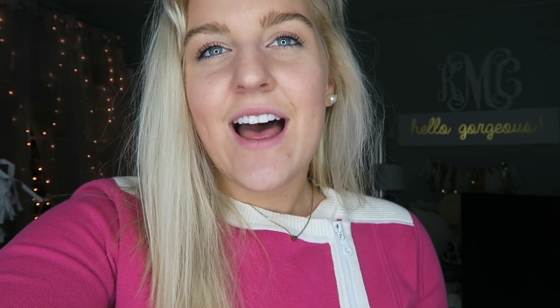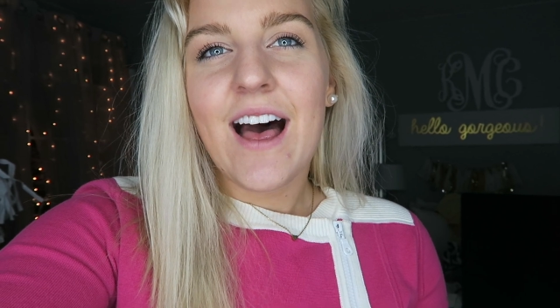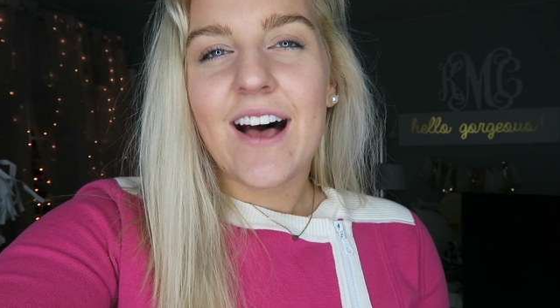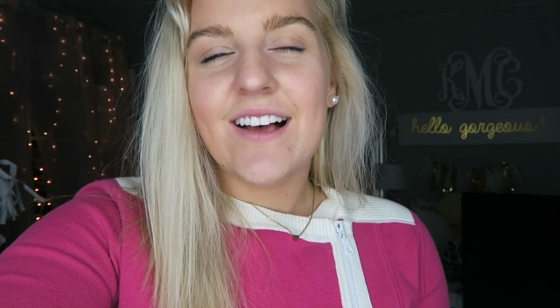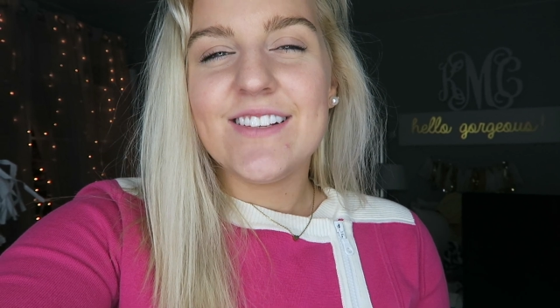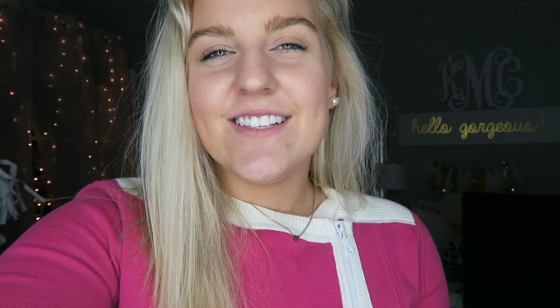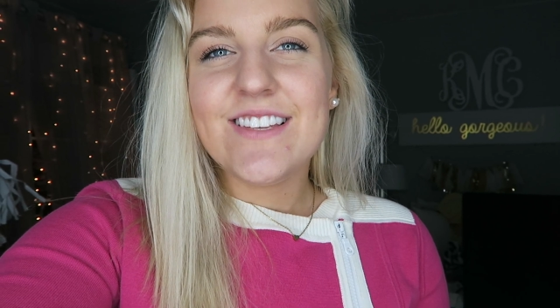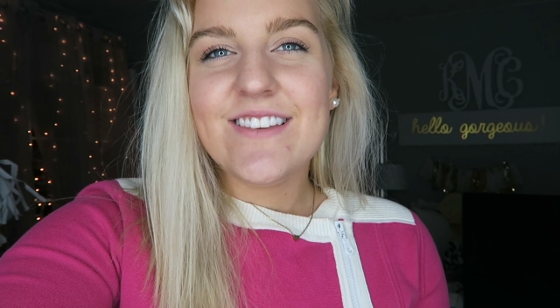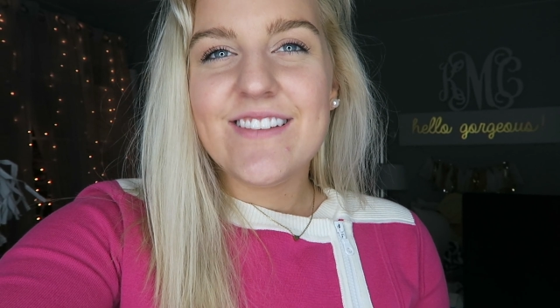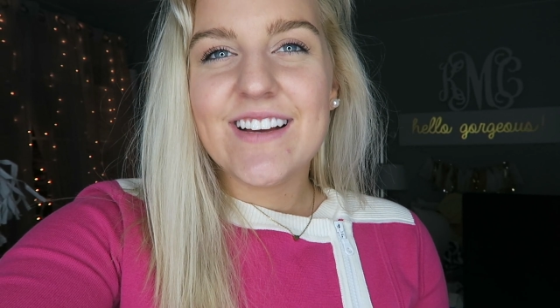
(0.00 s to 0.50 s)

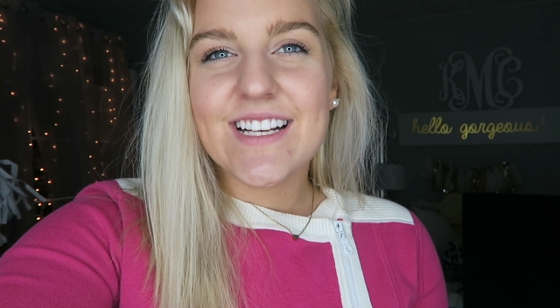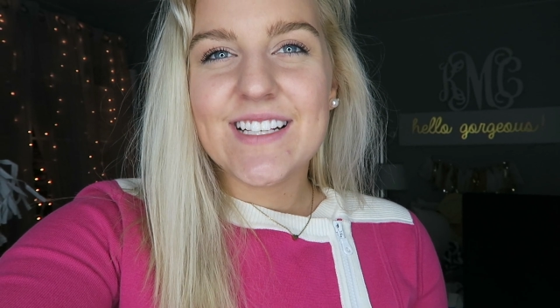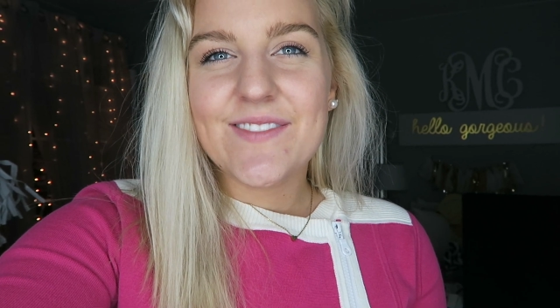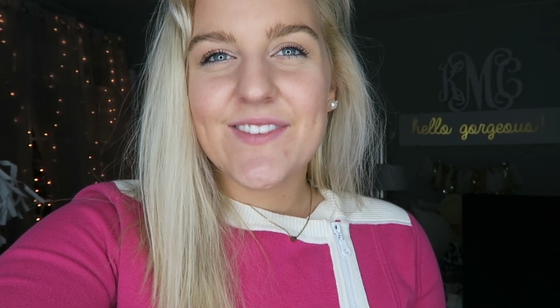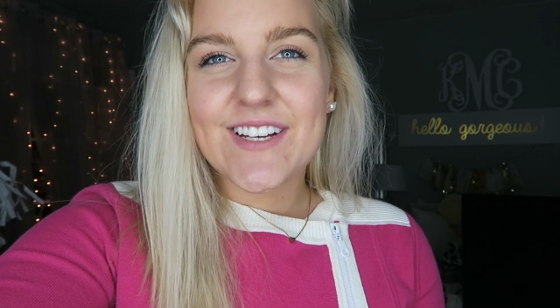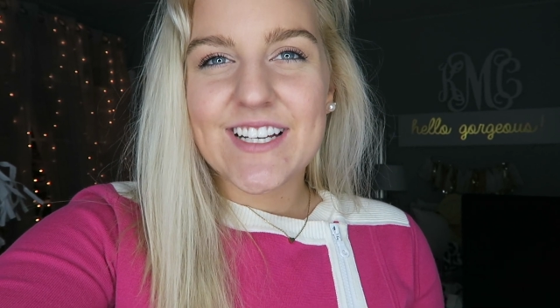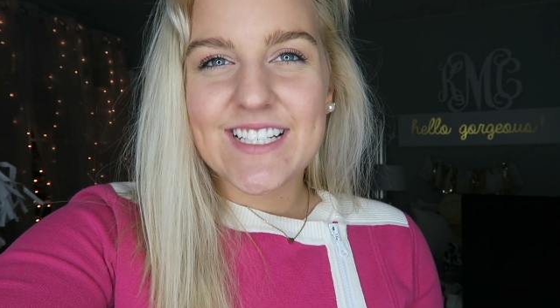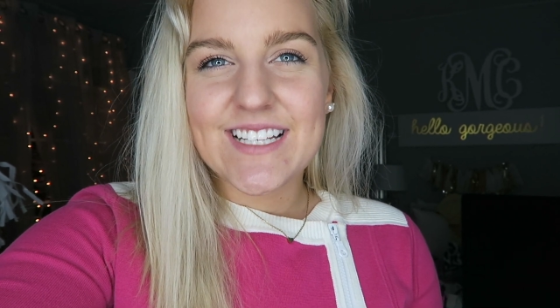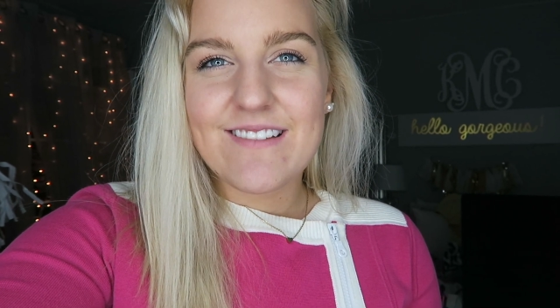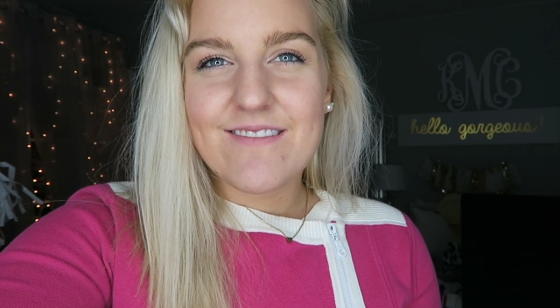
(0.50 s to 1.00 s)
I'll see you guys
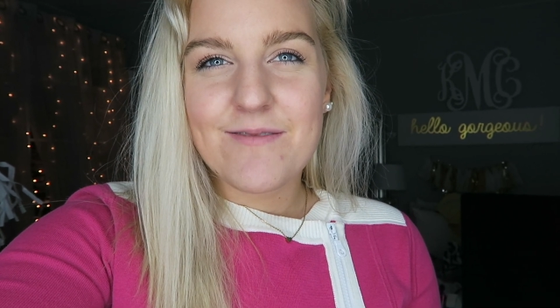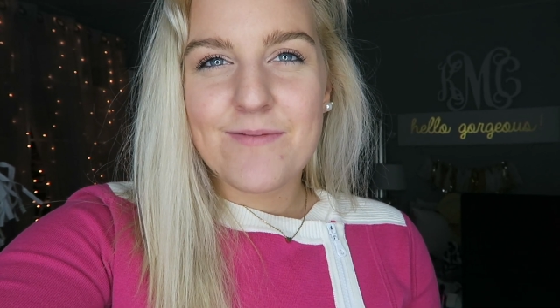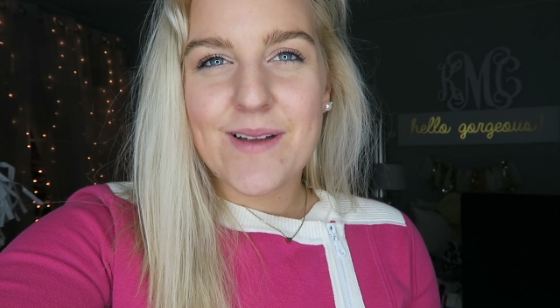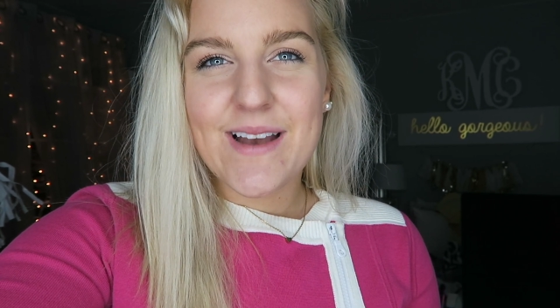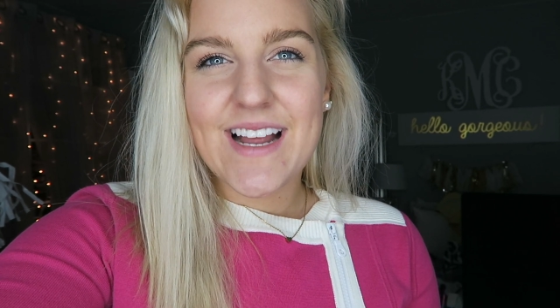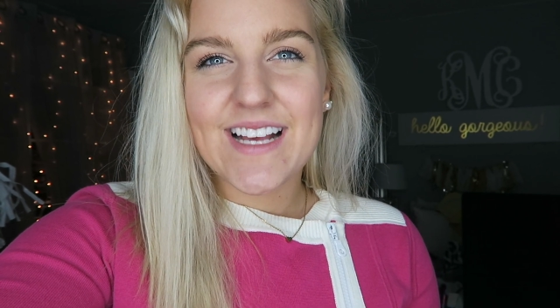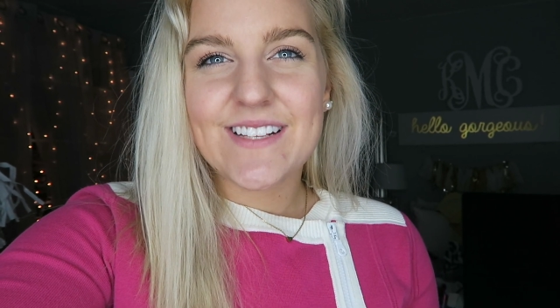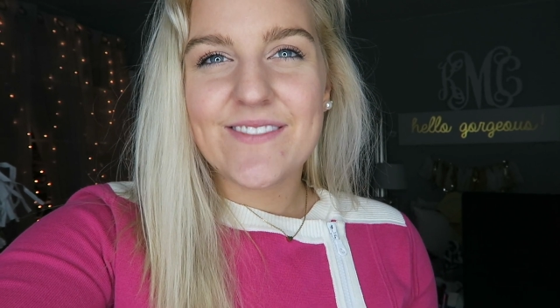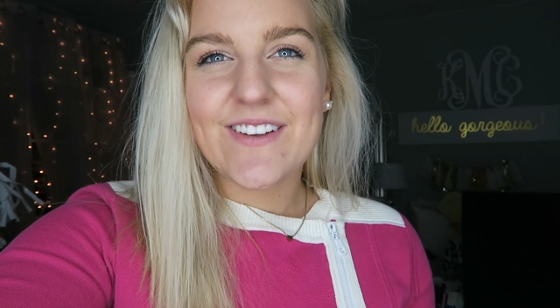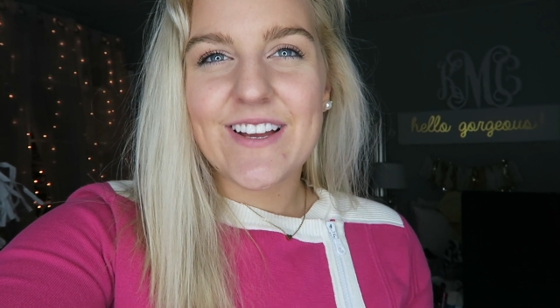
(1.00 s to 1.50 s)
very soon with my
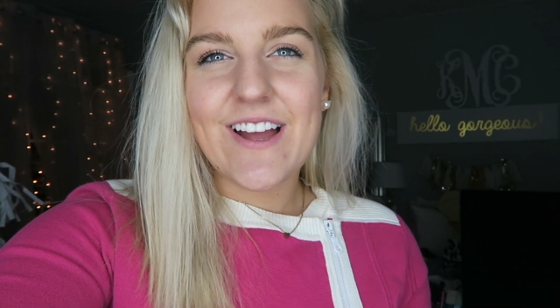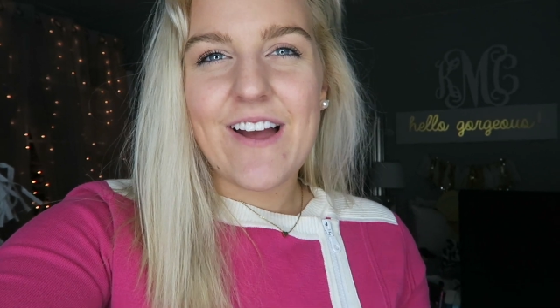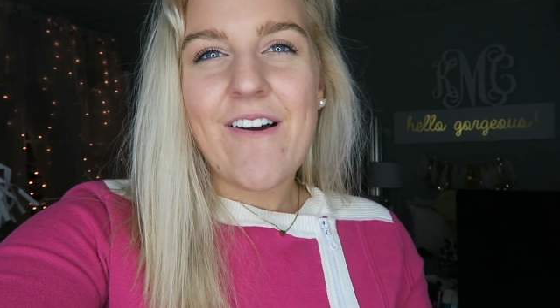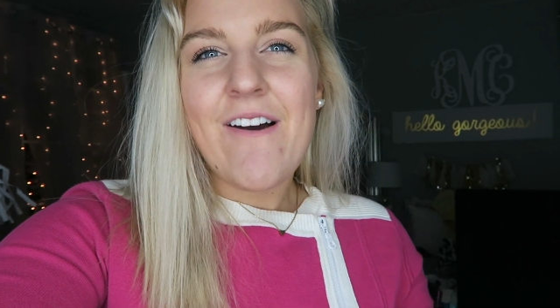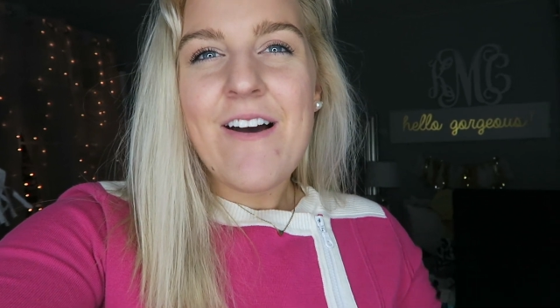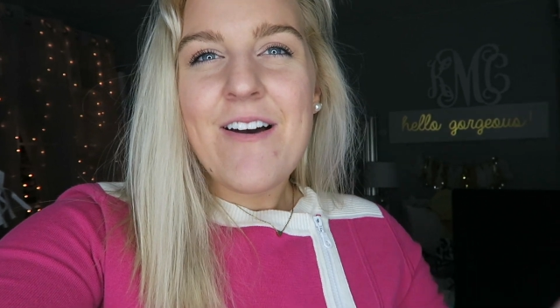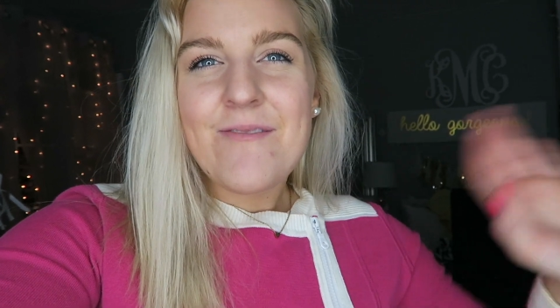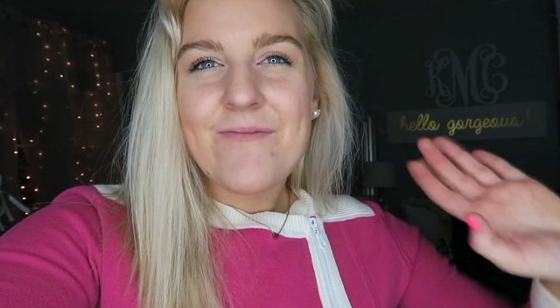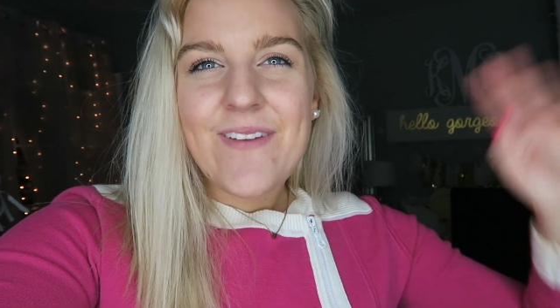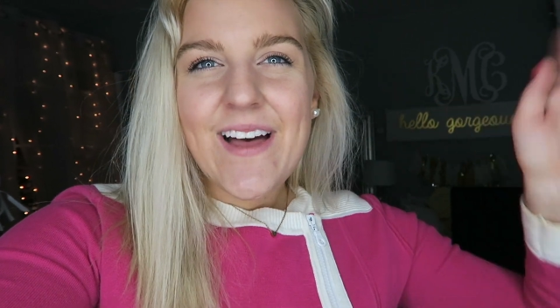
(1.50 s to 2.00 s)
next video.
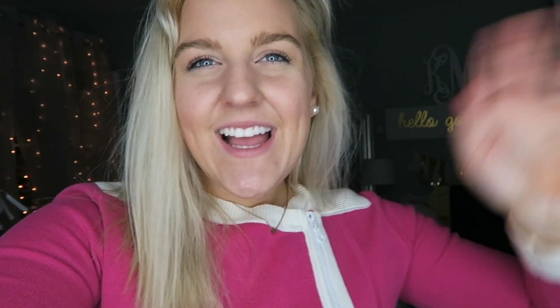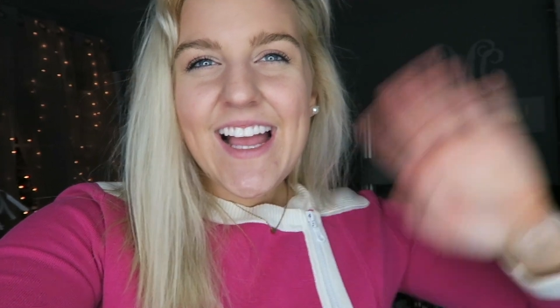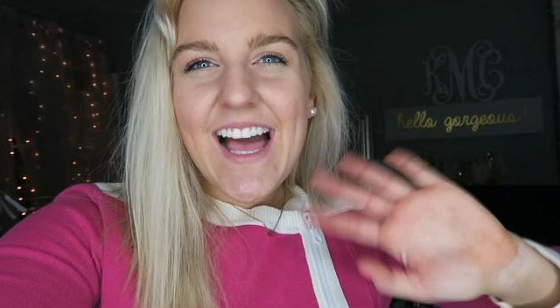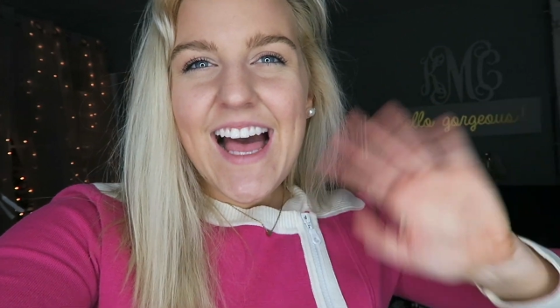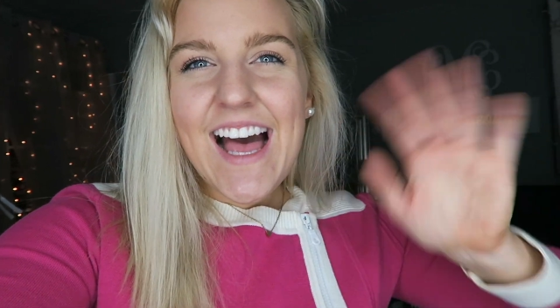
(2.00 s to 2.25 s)
Bye